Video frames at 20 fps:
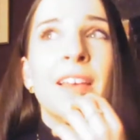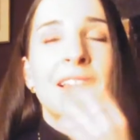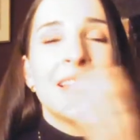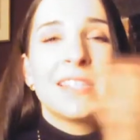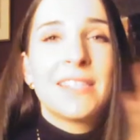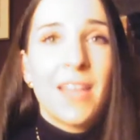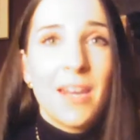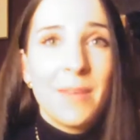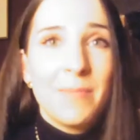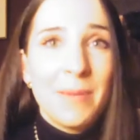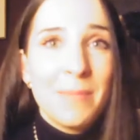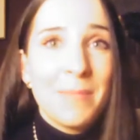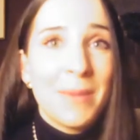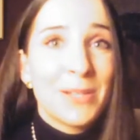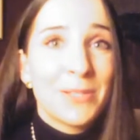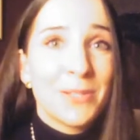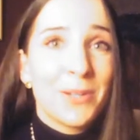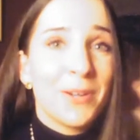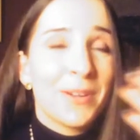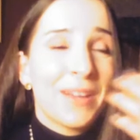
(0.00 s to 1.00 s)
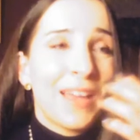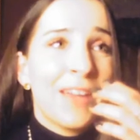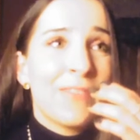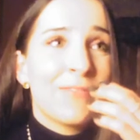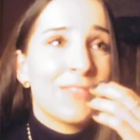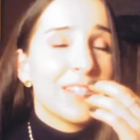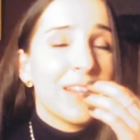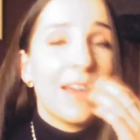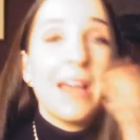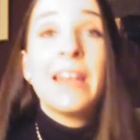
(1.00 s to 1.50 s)
It's going to be my dog
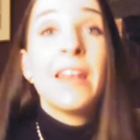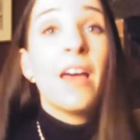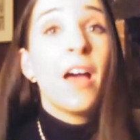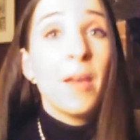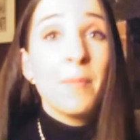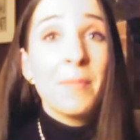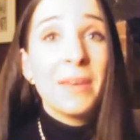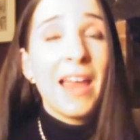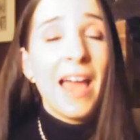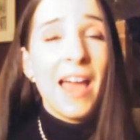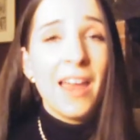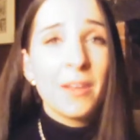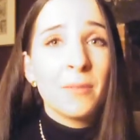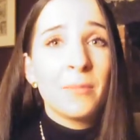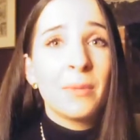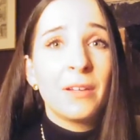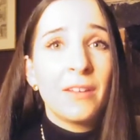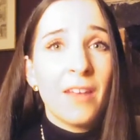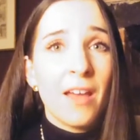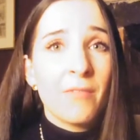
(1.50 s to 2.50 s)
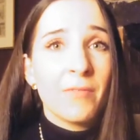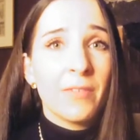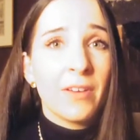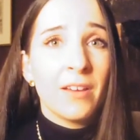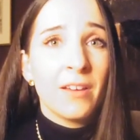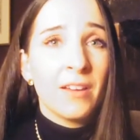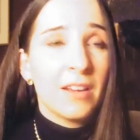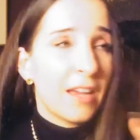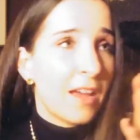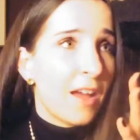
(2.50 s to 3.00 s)
every time. And I'm an animal
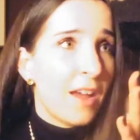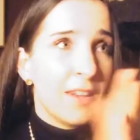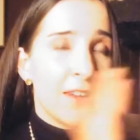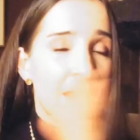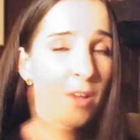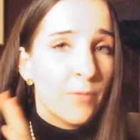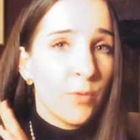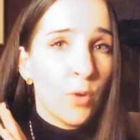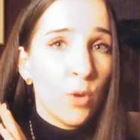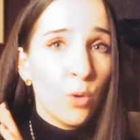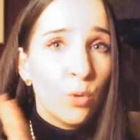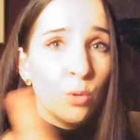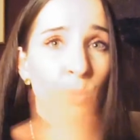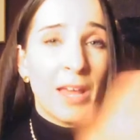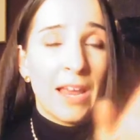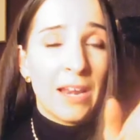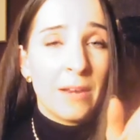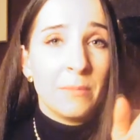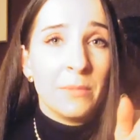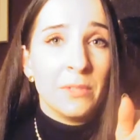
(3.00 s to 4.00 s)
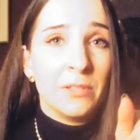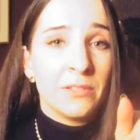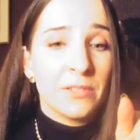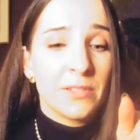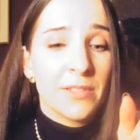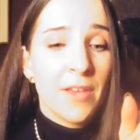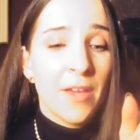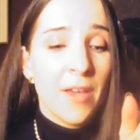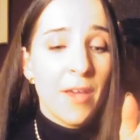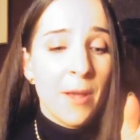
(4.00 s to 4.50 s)
lover. Like, I love all
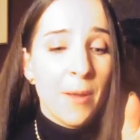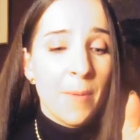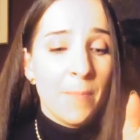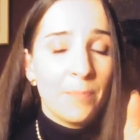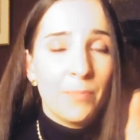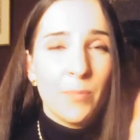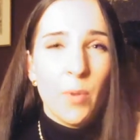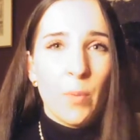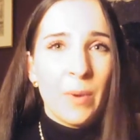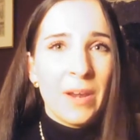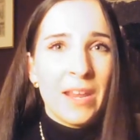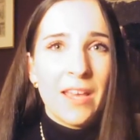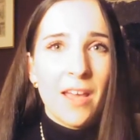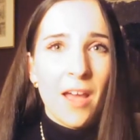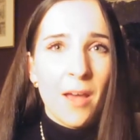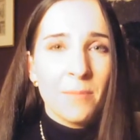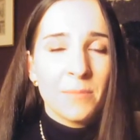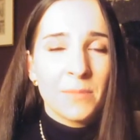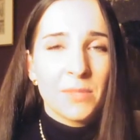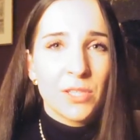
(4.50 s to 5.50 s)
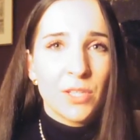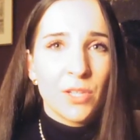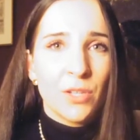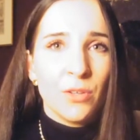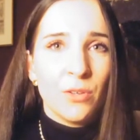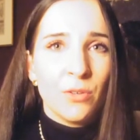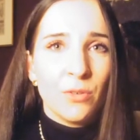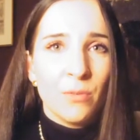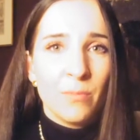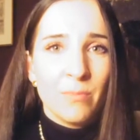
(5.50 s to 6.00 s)
animals. But when it comes
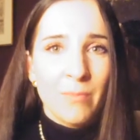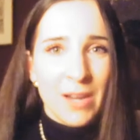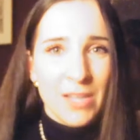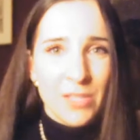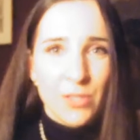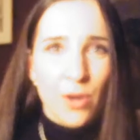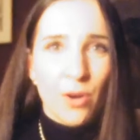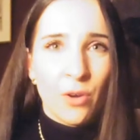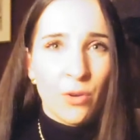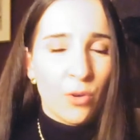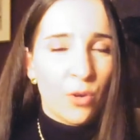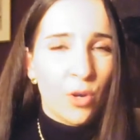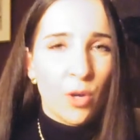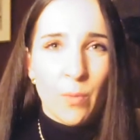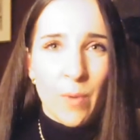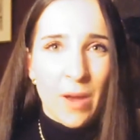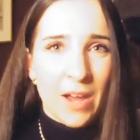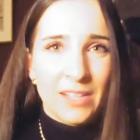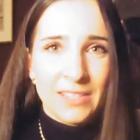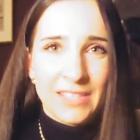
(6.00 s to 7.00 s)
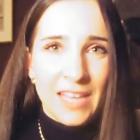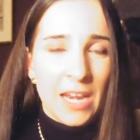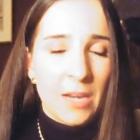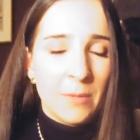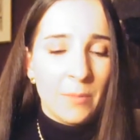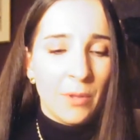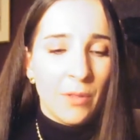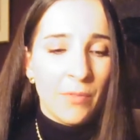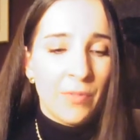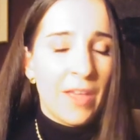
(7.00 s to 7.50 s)
to my dog or a wild
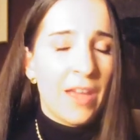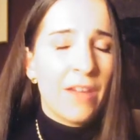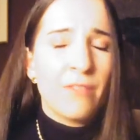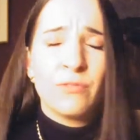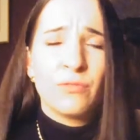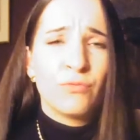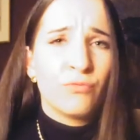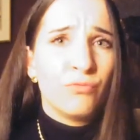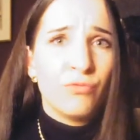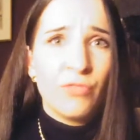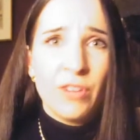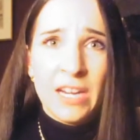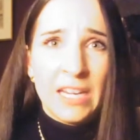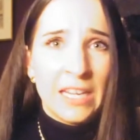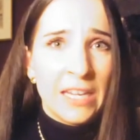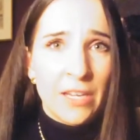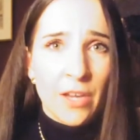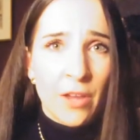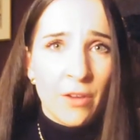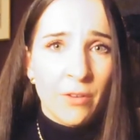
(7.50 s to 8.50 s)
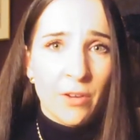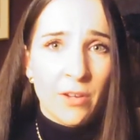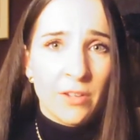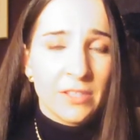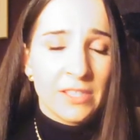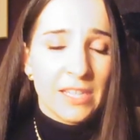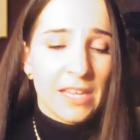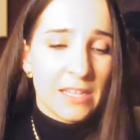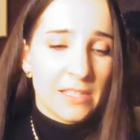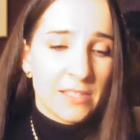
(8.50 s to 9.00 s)
animal, there's really no
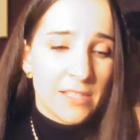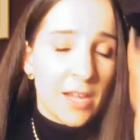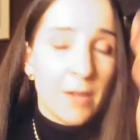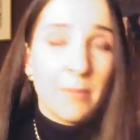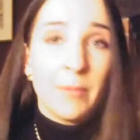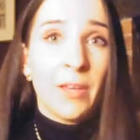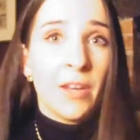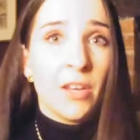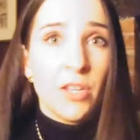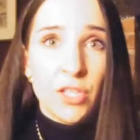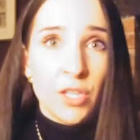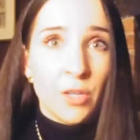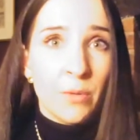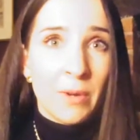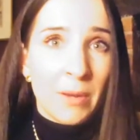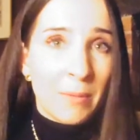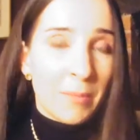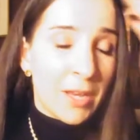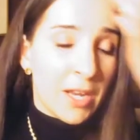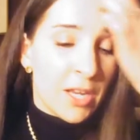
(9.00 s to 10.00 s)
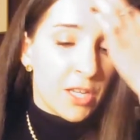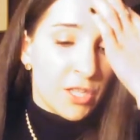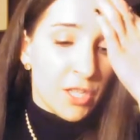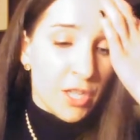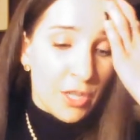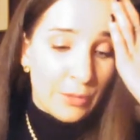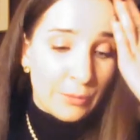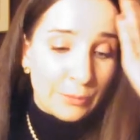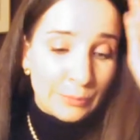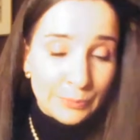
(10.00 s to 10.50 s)
contest. I'm going to do what I'm going to
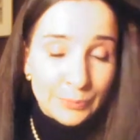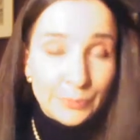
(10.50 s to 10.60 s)
do.